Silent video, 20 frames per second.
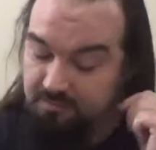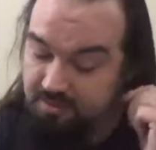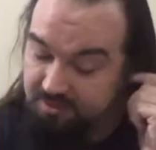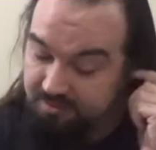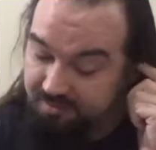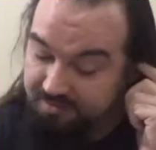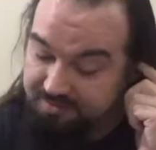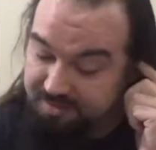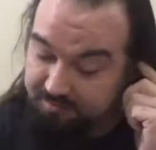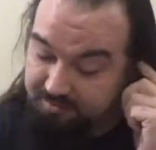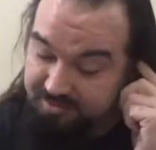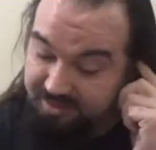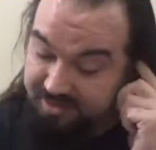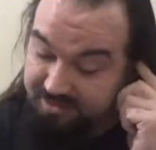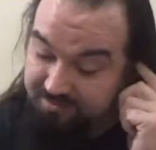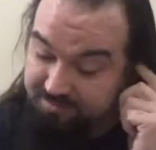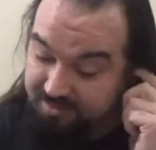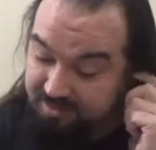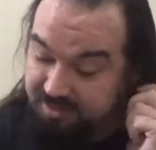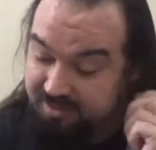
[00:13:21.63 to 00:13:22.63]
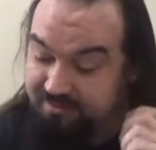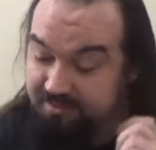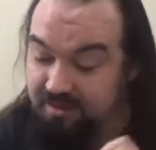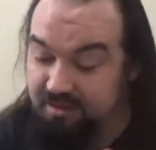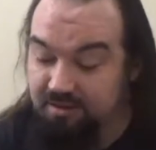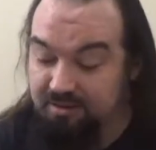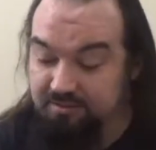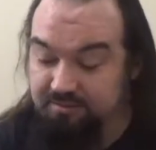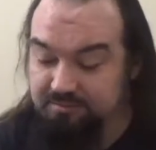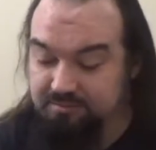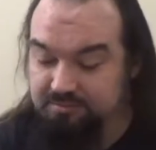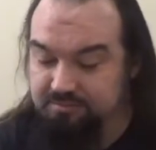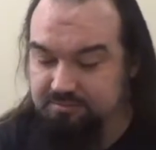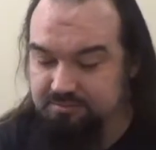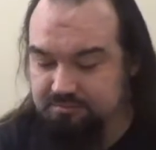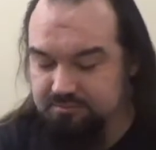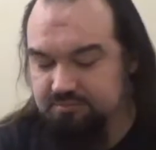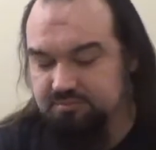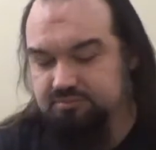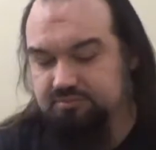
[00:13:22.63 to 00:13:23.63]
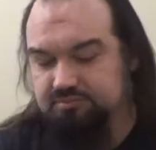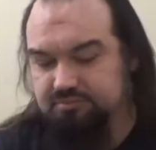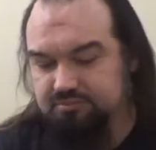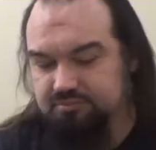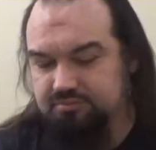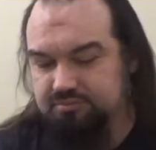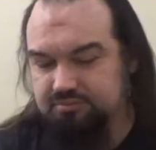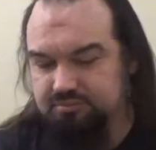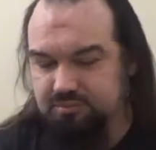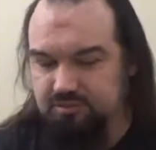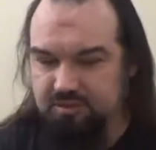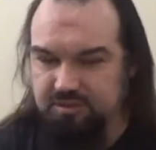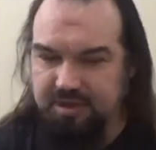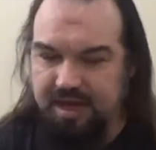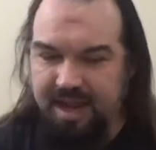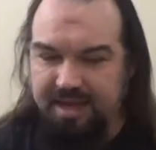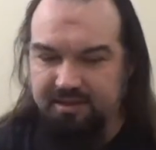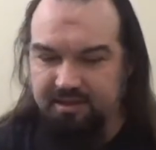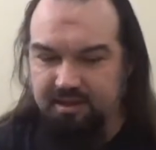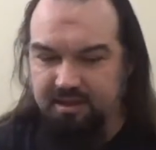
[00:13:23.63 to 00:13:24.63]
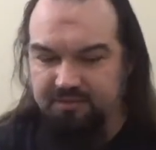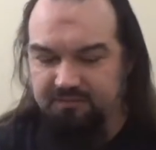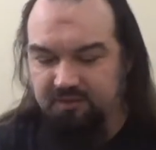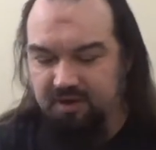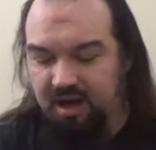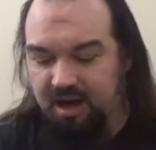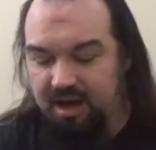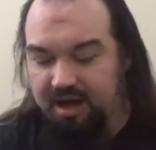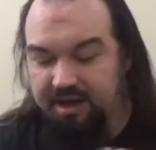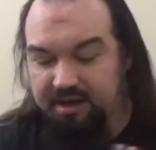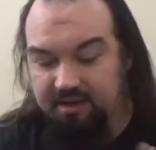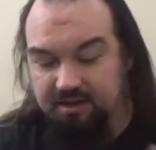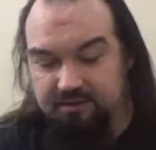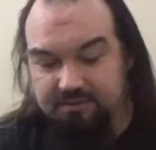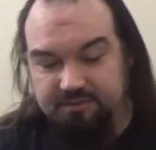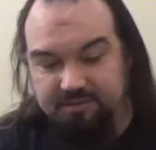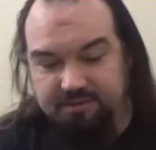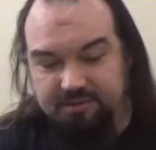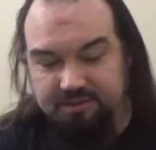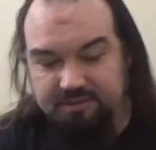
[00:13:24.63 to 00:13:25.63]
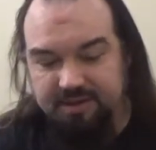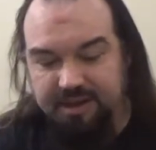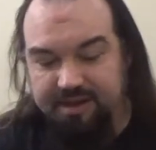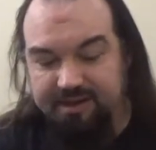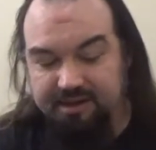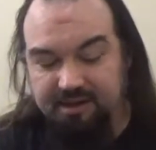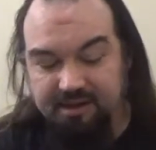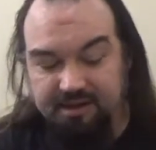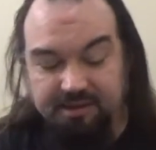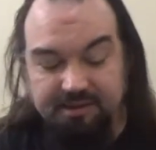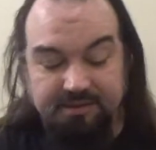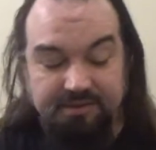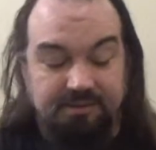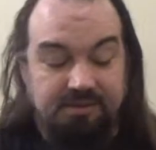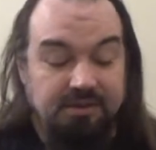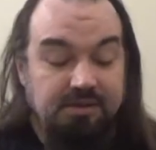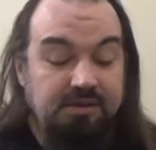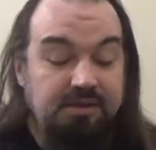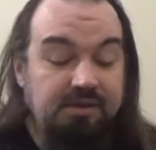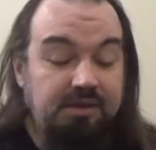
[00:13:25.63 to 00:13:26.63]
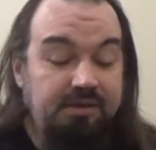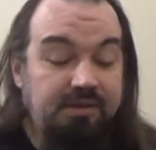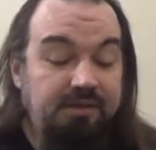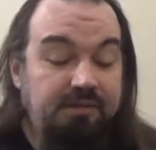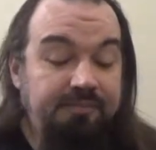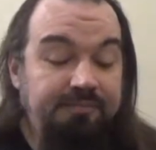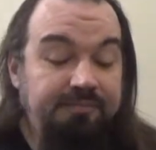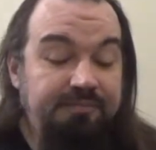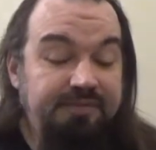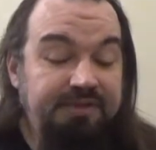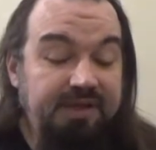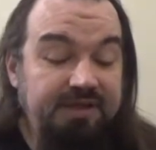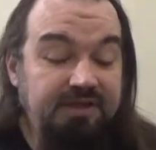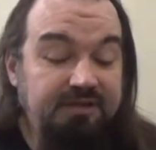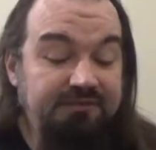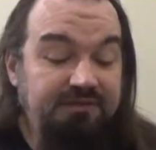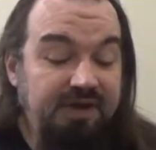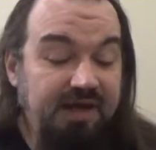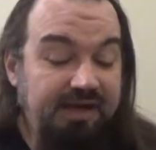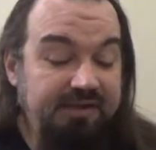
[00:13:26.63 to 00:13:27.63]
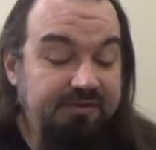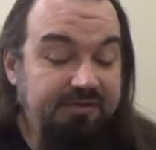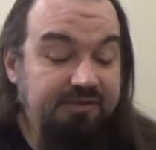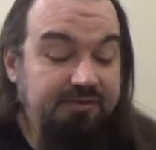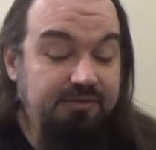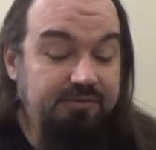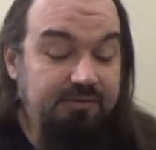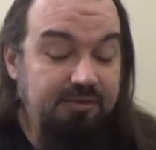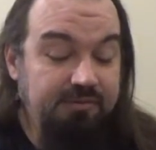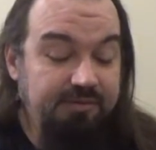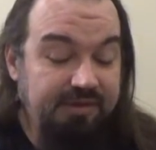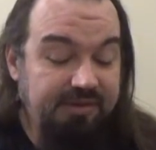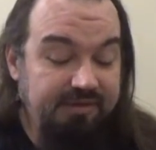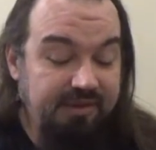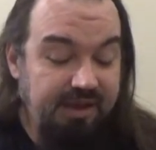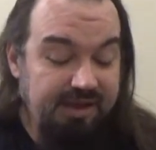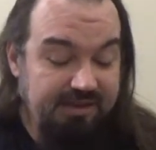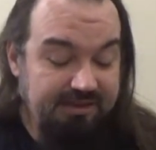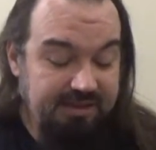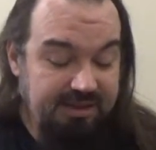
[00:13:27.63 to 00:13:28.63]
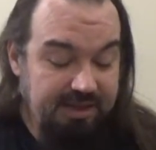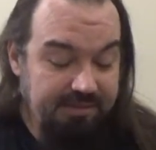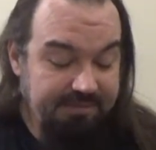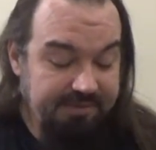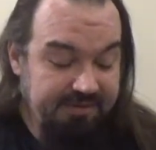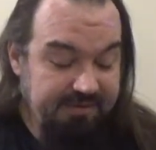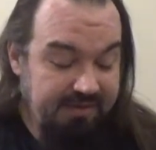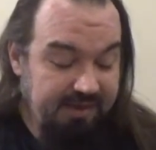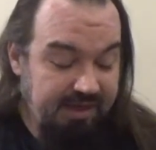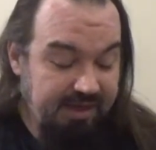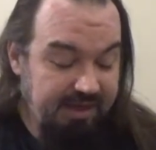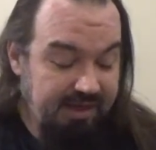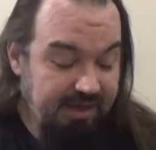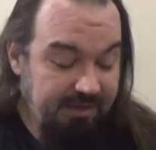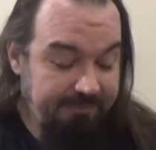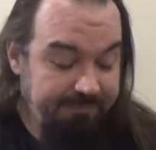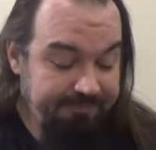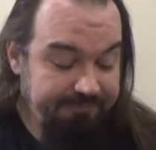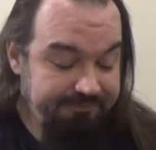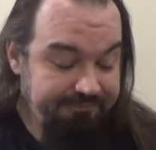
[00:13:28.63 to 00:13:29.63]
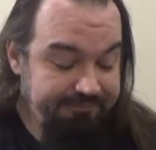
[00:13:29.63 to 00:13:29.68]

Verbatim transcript: the assembled X-Men and their allies for hire take on Nullified, Storm, and Cyclops. At